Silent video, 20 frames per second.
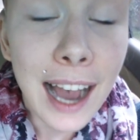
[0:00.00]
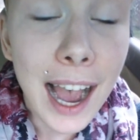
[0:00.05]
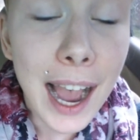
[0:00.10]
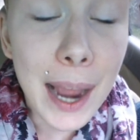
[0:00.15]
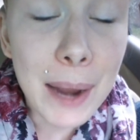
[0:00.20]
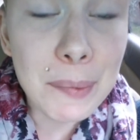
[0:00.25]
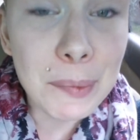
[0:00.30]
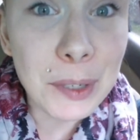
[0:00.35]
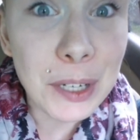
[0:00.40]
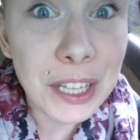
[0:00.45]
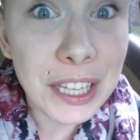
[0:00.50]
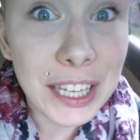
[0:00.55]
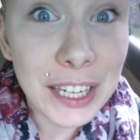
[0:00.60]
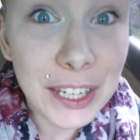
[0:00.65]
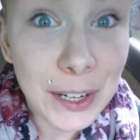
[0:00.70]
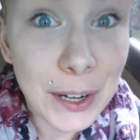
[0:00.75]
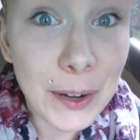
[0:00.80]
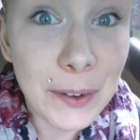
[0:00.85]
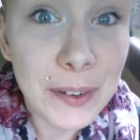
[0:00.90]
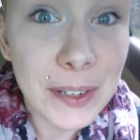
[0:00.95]
I'm really
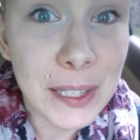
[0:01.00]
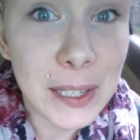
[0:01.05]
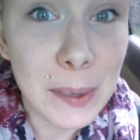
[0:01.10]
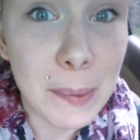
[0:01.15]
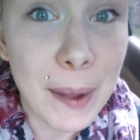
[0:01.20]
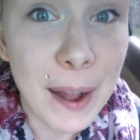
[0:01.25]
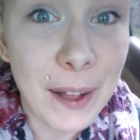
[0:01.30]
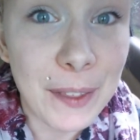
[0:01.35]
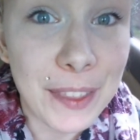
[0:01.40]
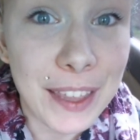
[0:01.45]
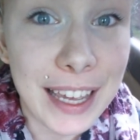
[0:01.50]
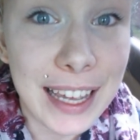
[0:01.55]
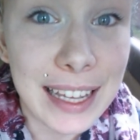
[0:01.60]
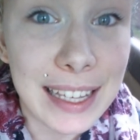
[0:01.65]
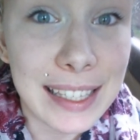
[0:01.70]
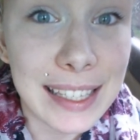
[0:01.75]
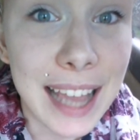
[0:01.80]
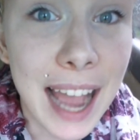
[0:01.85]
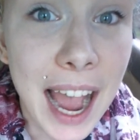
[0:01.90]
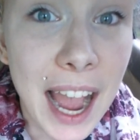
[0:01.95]
nervous about
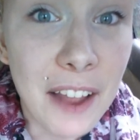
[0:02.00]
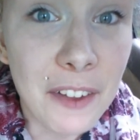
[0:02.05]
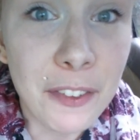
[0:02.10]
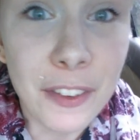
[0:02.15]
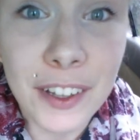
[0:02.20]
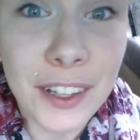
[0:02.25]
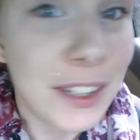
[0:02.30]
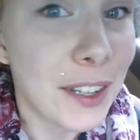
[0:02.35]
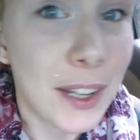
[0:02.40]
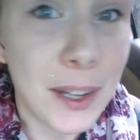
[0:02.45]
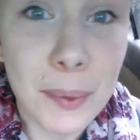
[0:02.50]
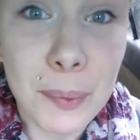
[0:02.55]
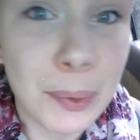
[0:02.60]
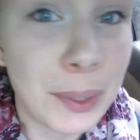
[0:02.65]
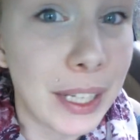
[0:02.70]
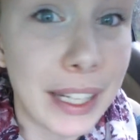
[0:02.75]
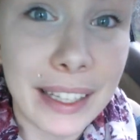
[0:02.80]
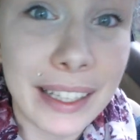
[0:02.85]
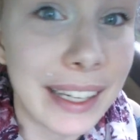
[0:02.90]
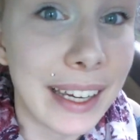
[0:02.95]
this. I feel
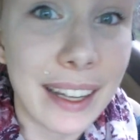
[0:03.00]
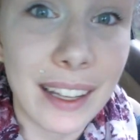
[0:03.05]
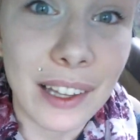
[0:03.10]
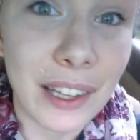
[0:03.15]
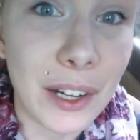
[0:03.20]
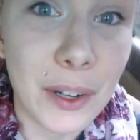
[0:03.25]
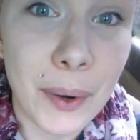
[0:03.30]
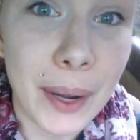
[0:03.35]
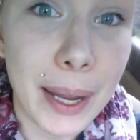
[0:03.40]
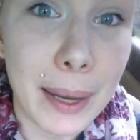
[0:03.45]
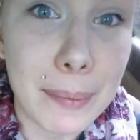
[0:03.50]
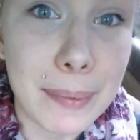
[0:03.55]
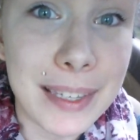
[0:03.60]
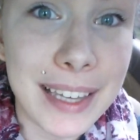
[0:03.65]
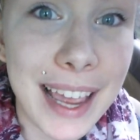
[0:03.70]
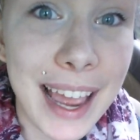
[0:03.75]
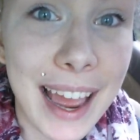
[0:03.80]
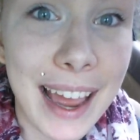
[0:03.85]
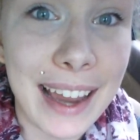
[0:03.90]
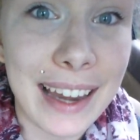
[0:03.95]
completely ill
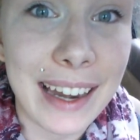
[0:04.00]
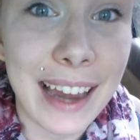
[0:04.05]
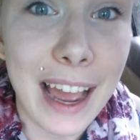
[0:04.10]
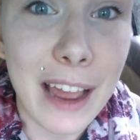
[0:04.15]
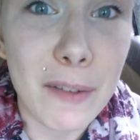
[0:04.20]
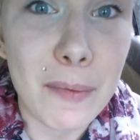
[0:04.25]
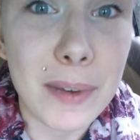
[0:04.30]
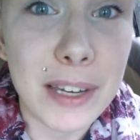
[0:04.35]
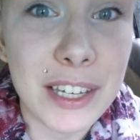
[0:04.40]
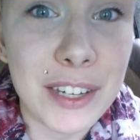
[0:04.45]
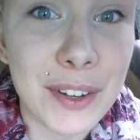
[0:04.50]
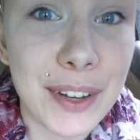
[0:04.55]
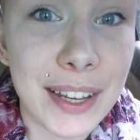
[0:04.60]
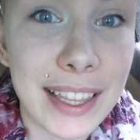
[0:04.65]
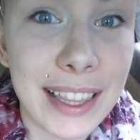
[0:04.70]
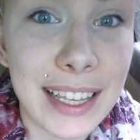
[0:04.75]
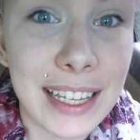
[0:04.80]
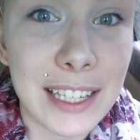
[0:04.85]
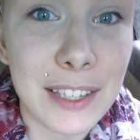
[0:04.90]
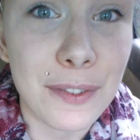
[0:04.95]
equipped, and I've been
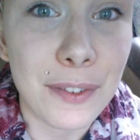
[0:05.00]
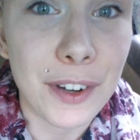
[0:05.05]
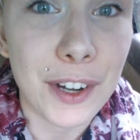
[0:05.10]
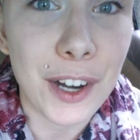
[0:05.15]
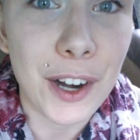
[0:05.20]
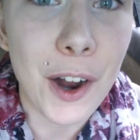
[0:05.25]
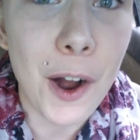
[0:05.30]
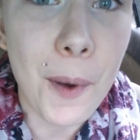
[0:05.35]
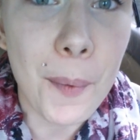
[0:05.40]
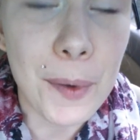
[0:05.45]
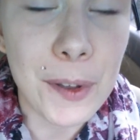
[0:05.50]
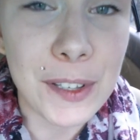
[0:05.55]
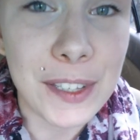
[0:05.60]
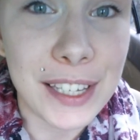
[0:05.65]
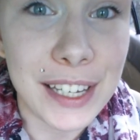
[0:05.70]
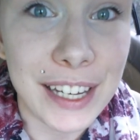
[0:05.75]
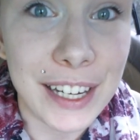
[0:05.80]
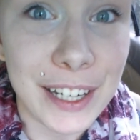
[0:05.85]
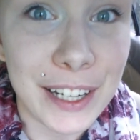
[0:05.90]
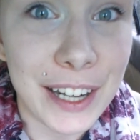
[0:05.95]
doing this for
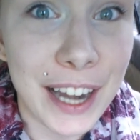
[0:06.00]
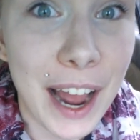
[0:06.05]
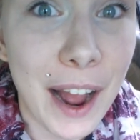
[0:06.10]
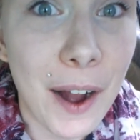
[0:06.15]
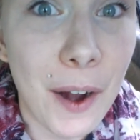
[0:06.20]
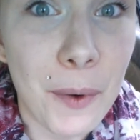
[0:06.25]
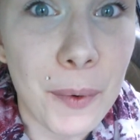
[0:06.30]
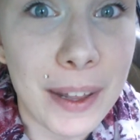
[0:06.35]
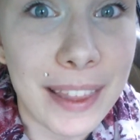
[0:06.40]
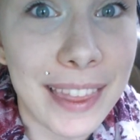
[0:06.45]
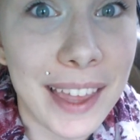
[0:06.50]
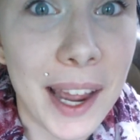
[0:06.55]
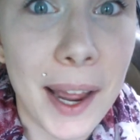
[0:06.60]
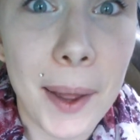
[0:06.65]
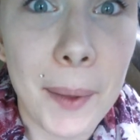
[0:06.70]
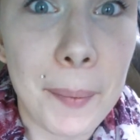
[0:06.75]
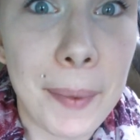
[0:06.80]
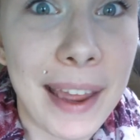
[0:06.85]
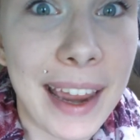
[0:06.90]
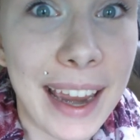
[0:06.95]
almost a year now with
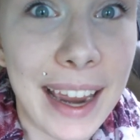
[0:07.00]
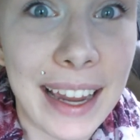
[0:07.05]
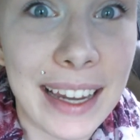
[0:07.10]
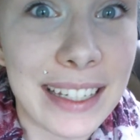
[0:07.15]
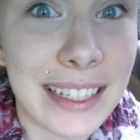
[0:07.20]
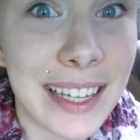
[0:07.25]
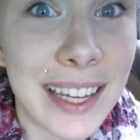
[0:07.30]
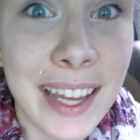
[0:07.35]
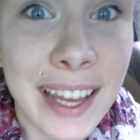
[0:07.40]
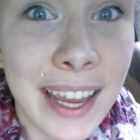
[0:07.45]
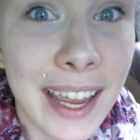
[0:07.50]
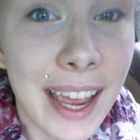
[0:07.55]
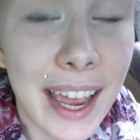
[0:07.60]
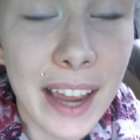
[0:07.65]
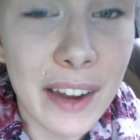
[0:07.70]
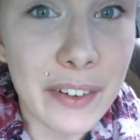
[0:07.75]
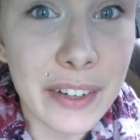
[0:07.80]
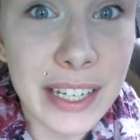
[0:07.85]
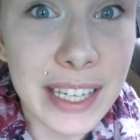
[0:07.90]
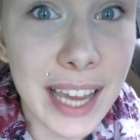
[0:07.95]
them. And
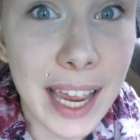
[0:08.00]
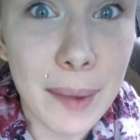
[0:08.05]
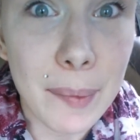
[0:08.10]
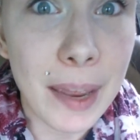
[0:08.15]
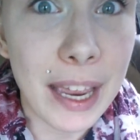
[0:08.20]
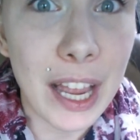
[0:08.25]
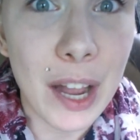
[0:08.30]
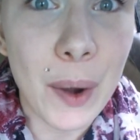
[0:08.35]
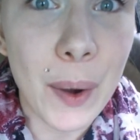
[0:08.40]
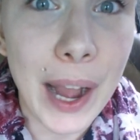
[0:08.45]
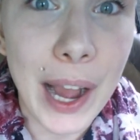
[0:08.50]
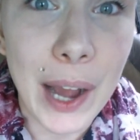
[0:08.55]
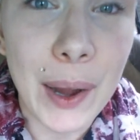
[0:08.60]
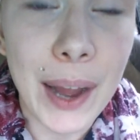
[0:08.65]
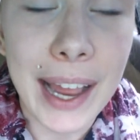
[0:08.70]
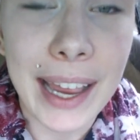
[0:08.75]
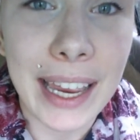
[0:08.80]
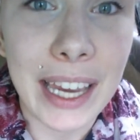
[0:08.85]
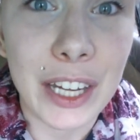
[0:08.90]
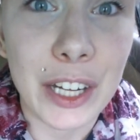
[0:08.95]
every time I go out,
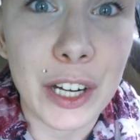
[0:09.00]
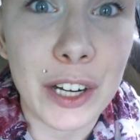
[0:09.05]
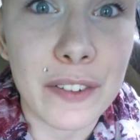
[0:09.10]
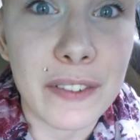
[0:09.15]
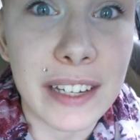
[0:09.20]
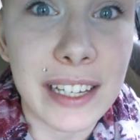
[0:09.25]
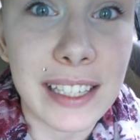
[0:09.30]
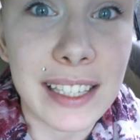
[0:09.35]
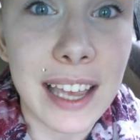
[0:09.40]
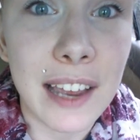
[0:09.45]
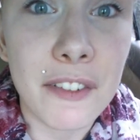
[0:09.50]
I get nervous.